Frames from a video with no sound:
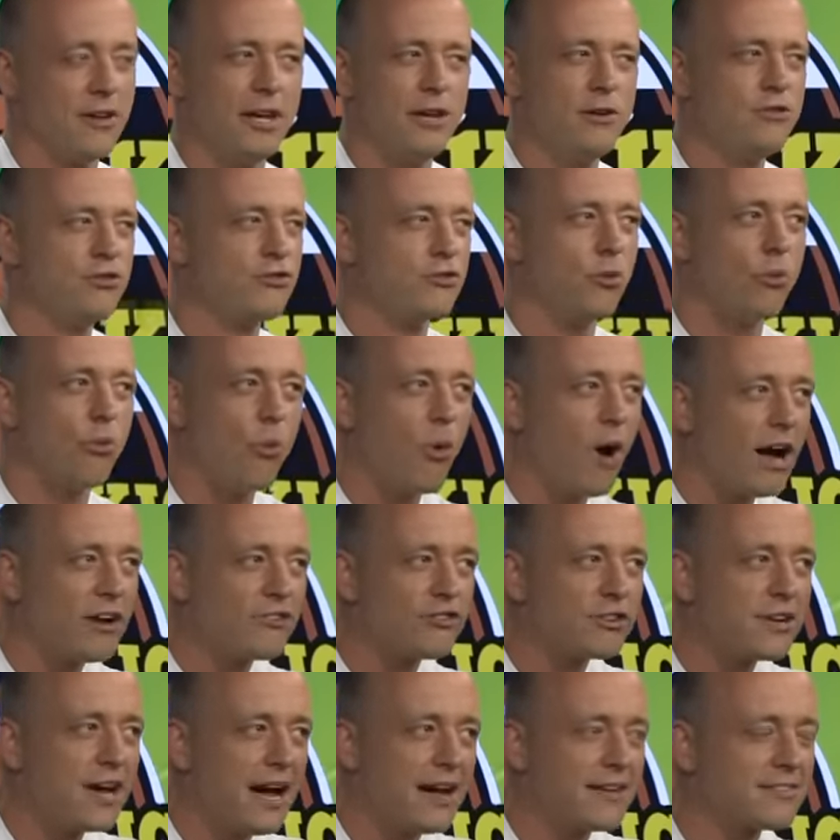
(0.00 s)
and I used to
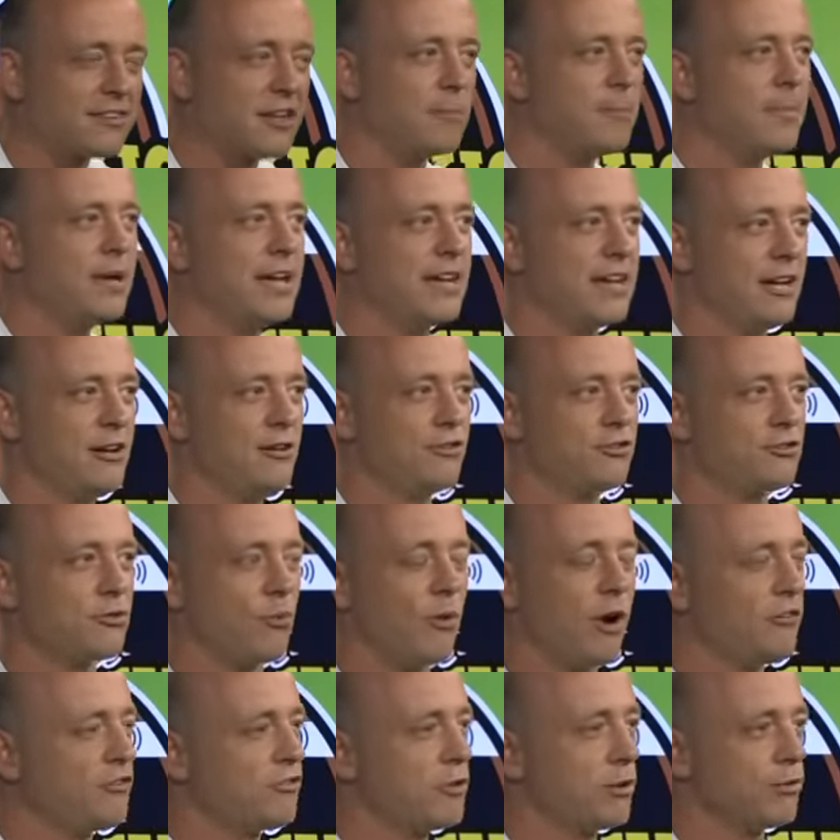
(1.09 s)
watch guys commit, and I used to
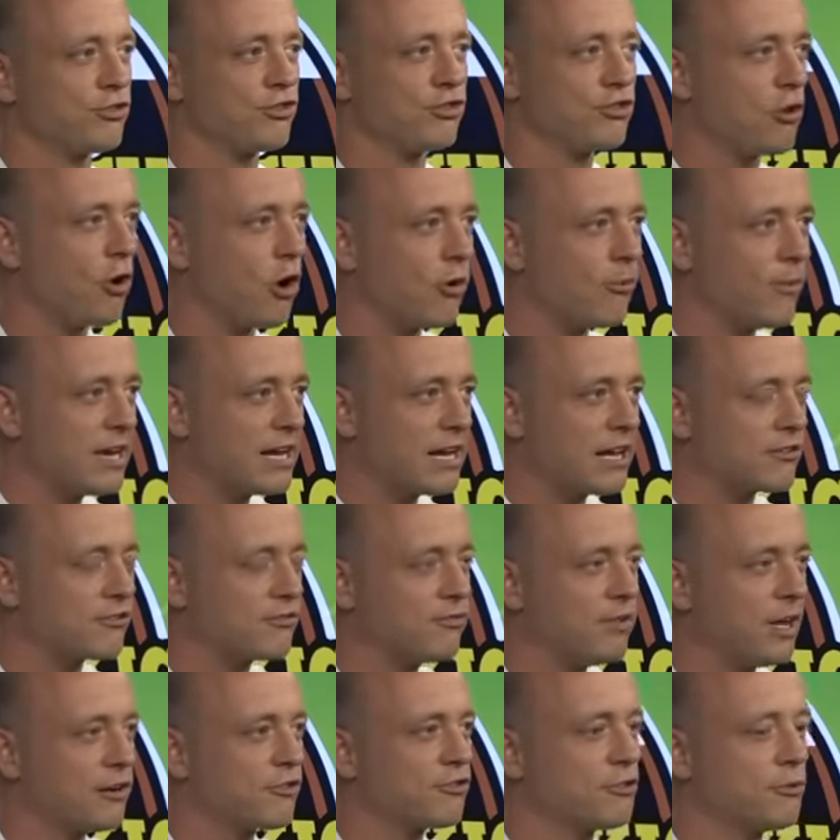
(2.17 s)
watch those star rankings
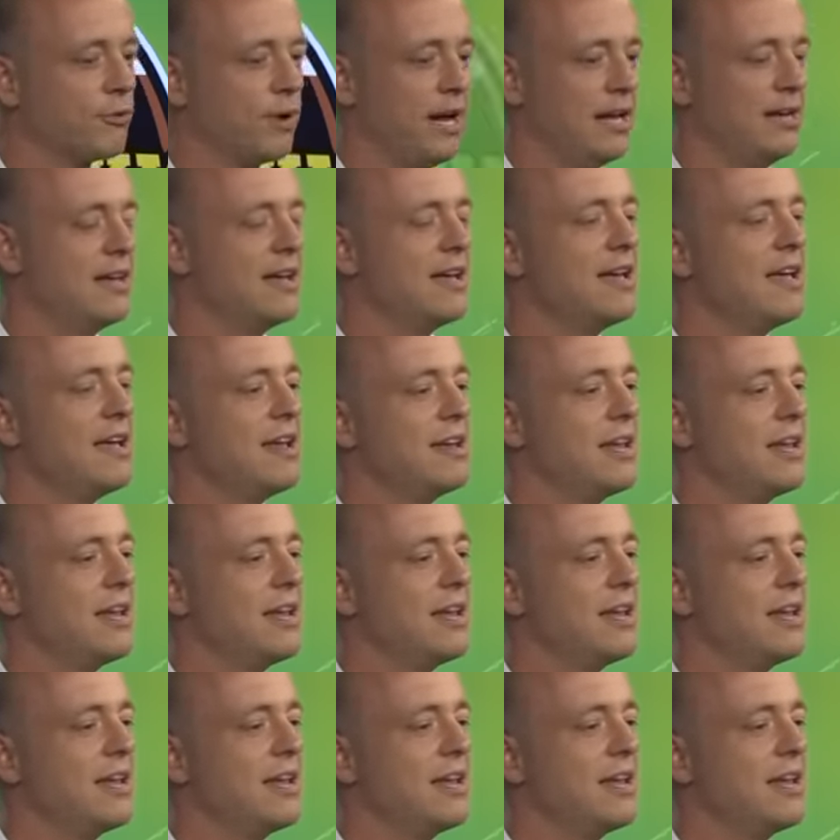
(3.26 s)
fluctuate.